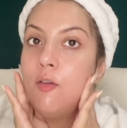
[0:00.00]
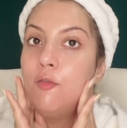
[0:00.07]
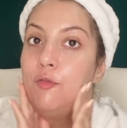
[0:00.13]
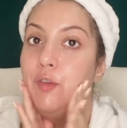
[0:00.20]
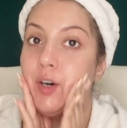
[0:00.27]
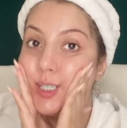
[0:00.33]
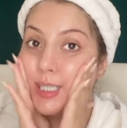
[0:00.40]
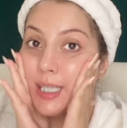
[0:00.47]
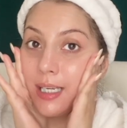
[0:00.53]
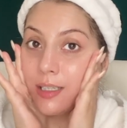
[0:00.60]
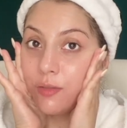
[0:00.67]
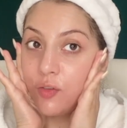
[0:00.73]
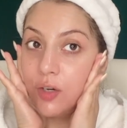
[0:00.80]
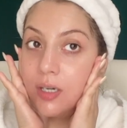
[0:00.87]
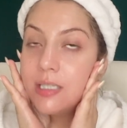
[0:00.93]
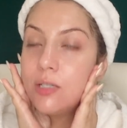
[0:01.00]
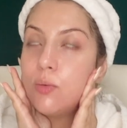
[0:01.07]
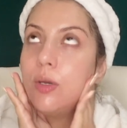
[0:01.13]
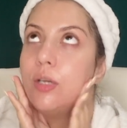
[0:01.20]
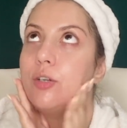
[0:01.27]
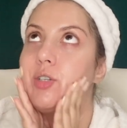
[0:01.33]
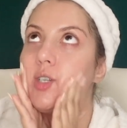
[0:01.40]
First things first,
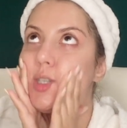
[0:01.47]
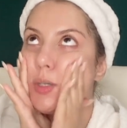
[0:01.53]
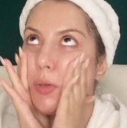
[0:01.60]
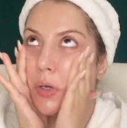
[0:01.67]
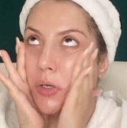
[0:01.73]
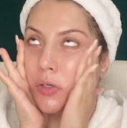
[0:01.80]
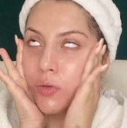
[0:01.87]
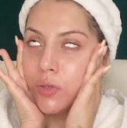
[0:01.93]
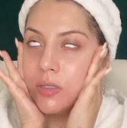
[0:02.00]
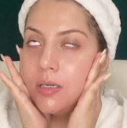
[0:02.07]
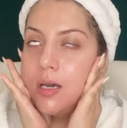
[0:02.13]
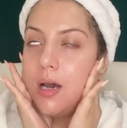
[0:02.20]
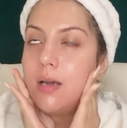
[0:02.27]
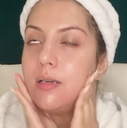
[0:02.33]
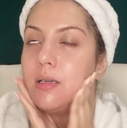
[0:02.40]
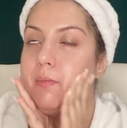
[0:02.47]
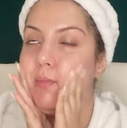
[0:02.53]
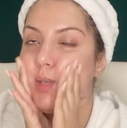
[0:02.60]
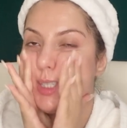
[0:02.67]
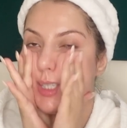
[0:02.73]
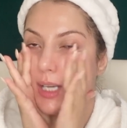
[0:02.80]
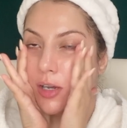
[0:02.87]
we're just going to start
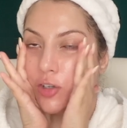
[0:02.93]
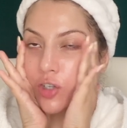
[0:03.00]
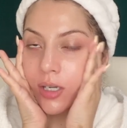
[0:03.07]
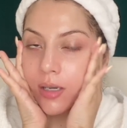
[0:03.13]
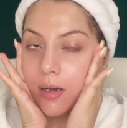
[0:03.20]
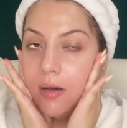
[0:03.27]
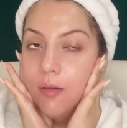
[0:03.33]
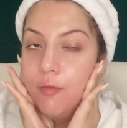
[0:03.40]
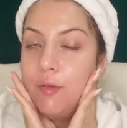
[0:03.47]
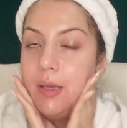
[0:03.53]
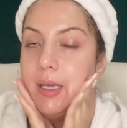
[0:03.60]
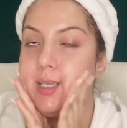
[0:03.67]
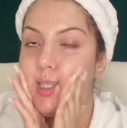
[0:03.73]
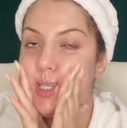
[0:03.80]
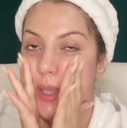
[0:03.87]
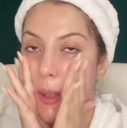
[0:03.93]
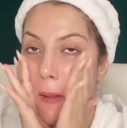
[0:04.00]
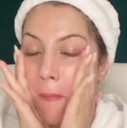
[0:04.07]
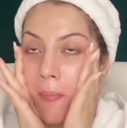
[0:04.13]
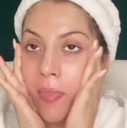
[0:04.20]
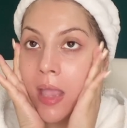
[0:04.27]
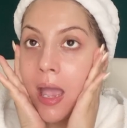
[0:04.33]
massaging our face,
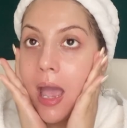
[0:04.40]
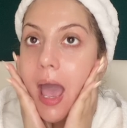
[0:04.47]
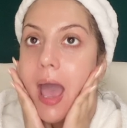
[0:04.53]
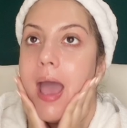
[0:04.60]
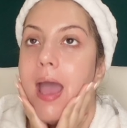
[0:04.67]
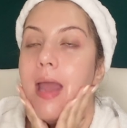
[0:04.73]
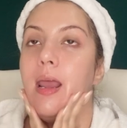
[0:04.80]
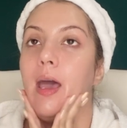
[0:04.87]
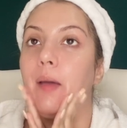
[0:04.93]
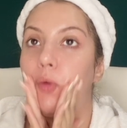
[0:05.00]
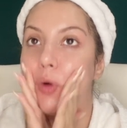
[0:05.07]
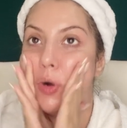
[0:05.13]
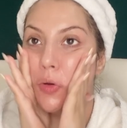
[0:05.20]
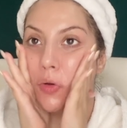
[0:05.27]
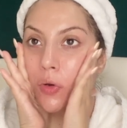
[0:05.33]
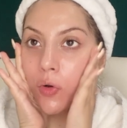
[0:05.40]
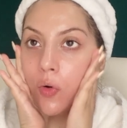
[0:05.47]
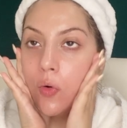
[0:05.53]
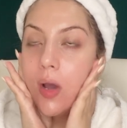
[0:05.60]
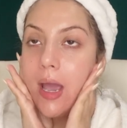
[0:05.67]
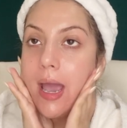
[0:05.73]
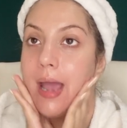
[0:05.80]
and I'm going to
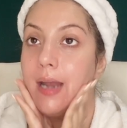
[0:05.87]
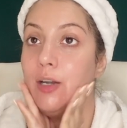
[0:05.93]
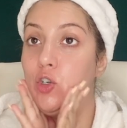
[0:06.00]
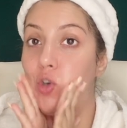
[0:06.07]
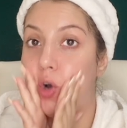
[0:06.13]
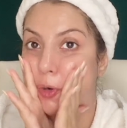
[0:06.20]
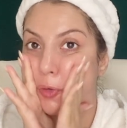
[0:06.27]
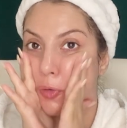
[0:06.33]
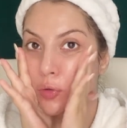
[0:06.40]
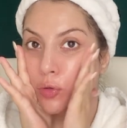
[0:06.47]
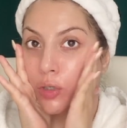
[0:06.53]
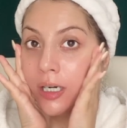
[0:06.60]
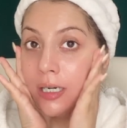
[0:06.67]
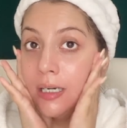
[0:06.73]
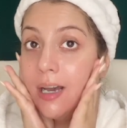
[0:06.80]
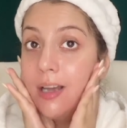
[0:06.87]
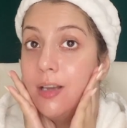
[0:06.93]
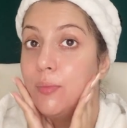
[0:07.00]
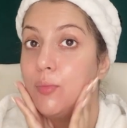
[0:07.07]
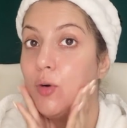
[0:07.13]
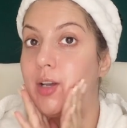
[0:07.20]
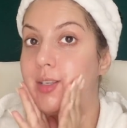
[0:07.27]
go and talk through the entire
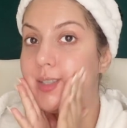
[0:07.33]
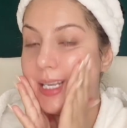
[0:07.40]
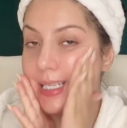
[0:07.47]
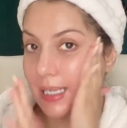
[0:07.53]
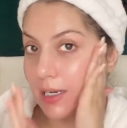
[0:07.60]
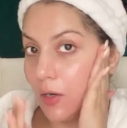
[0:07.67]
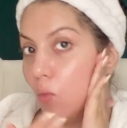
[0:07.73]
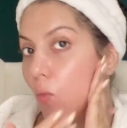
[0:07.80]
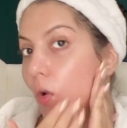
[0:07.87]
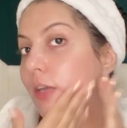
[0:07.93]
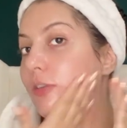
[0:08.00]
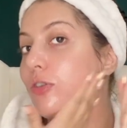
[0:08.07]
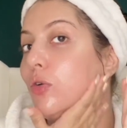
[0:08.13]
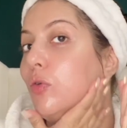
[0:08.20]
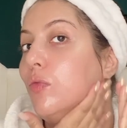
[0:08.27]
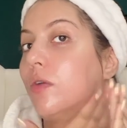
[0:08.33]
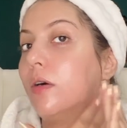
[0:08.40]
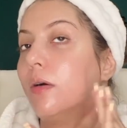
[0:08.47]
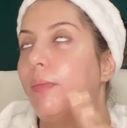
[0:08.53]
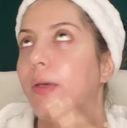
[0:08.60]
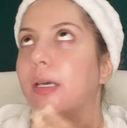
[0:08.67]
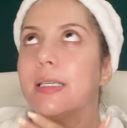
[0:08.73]
process in a
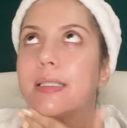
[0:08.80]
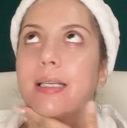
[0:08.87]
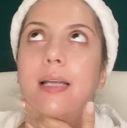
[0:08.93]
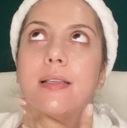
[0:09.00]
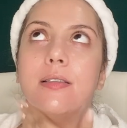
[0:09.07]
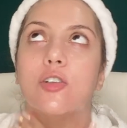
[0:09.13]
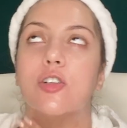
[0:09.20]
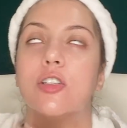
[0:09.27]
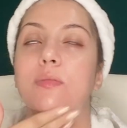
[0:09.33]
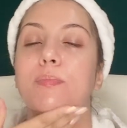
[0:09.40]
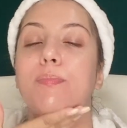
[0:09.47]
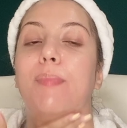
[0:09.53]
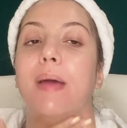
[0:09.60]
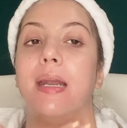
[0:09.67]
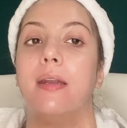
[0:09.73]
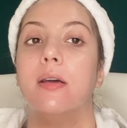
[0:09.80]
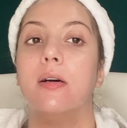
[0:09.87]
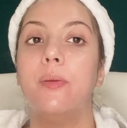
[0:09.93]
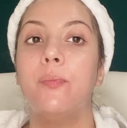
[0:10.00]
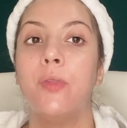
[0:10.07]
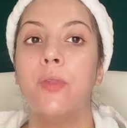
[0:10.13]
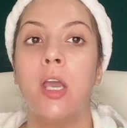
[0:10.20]
voiceover because that's just better,
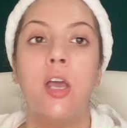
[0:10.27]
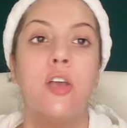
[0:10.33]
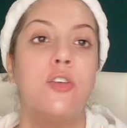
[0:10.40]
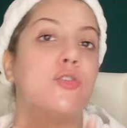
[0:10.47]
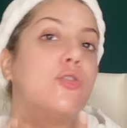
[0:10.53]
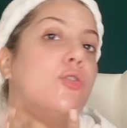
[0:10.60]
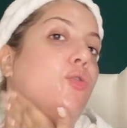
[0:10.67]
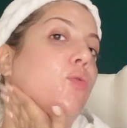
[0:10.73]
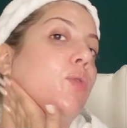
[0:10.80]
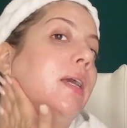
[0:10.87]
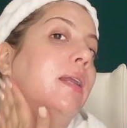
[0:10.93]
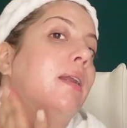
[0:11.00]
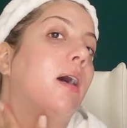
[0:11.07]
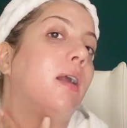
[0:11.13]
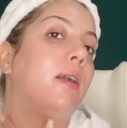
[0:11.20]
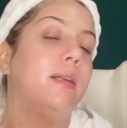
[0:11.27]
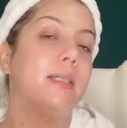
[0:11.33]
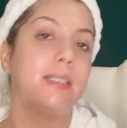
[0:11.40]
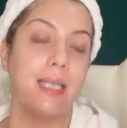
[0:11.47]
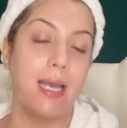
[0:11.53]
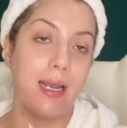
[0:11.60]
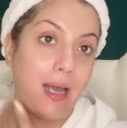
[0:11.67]
so you can
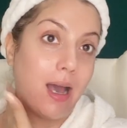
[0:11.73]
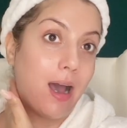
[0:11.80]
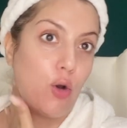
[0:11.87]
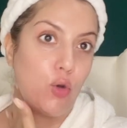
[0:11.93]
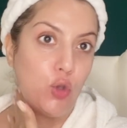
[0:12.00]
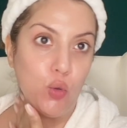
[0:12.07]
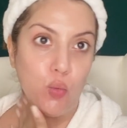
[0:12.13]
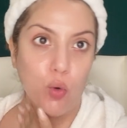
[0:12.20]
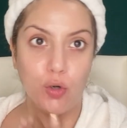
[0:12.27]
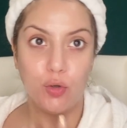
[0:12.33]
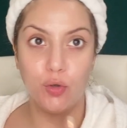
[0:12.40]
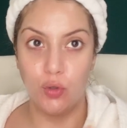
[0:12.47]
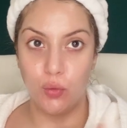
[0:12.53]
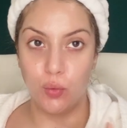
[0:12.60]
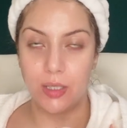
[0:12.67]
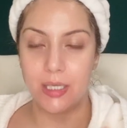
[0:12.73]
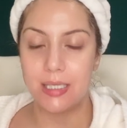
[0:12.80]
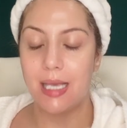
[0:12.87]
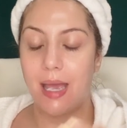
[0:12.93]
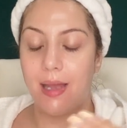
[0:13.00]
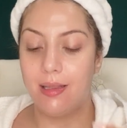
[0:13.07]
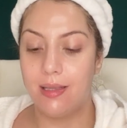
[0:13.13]
understand how you want to do this.
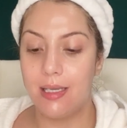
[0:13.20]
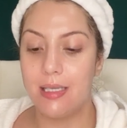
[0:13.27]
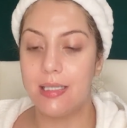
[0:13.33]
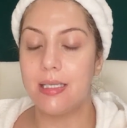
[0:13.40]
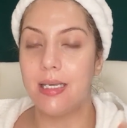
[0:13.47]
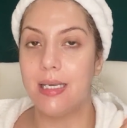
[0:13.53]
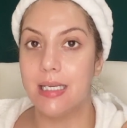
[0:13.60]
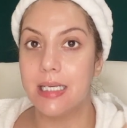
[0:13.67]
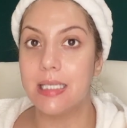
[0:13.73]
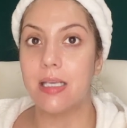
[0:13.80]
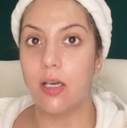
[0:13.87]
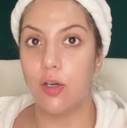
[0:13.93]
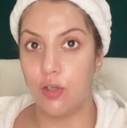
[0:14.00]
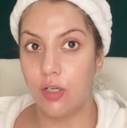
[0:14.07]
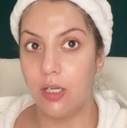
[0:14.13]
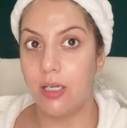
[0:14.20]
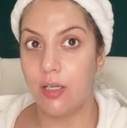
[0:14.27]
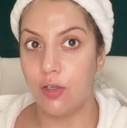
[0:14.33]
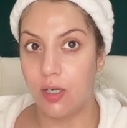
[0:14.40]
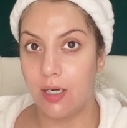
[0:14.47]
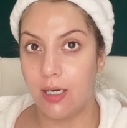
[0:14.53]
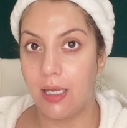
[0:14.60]
And this is a really,
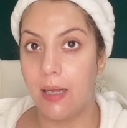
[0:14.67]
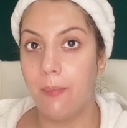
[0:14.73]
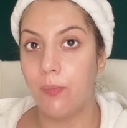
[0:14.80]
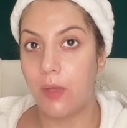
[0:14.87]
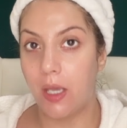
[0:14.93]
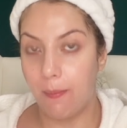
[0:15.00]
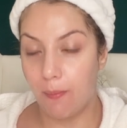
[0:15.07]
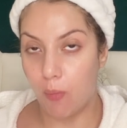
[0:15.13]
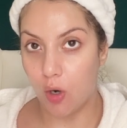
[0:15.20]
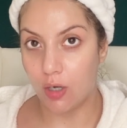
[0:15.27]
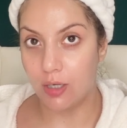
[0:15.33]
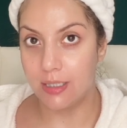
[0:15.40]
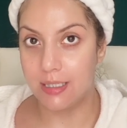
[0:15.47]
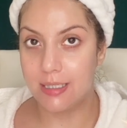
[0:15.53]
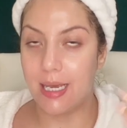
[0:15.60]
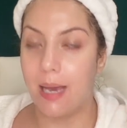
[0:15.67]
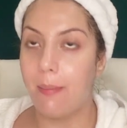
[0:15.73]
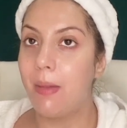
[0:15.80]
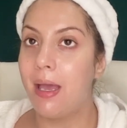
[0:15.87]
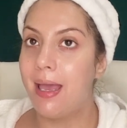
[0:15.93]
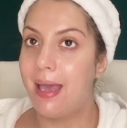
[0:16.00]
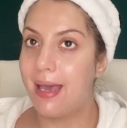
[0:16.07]
really important step
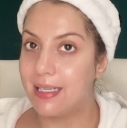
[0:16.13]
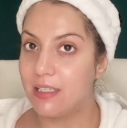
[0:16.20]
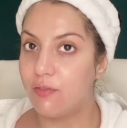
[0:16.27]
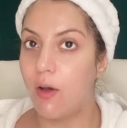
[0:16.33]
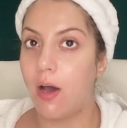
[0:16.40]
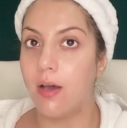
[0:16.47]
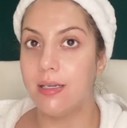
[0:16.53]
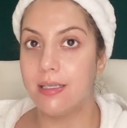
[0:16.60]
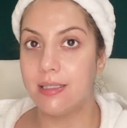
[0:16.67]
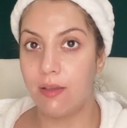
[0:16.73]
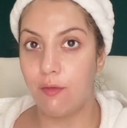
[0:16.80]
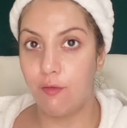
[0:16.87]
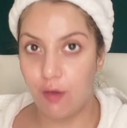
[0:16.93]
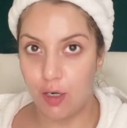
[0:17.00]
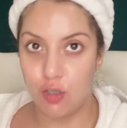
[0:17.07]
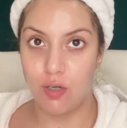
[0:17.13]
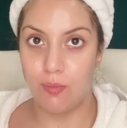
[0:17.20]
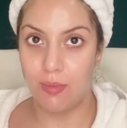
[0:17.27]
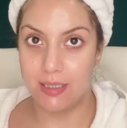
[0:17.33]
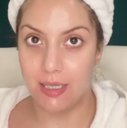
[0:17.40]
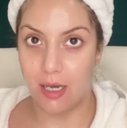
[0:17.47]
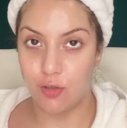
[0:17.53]
as far as facial
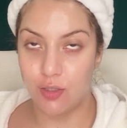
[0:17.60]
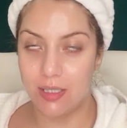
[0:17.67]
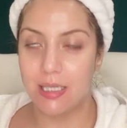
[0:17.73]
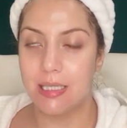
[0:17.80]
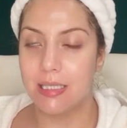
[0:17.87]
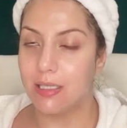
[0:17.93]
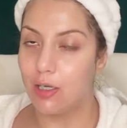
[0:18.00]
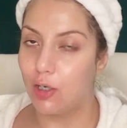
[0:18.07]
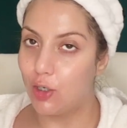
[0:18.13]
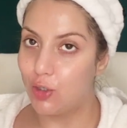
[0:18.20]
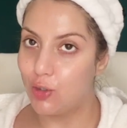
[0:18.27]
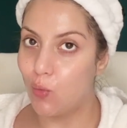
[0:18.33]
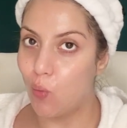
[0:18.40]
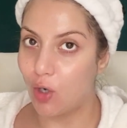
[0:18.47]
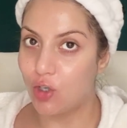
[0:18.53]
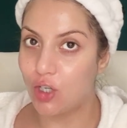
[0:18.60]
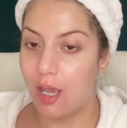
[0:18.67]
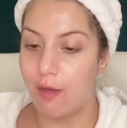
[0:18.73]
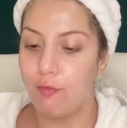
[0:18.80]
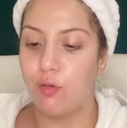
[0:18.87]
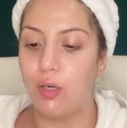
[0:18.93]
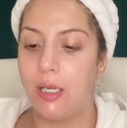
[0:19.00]
massage is concerned. So watch
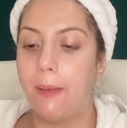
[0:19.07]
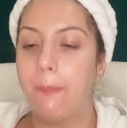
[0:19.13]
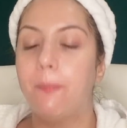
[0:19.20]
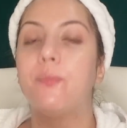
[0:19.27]
carefully.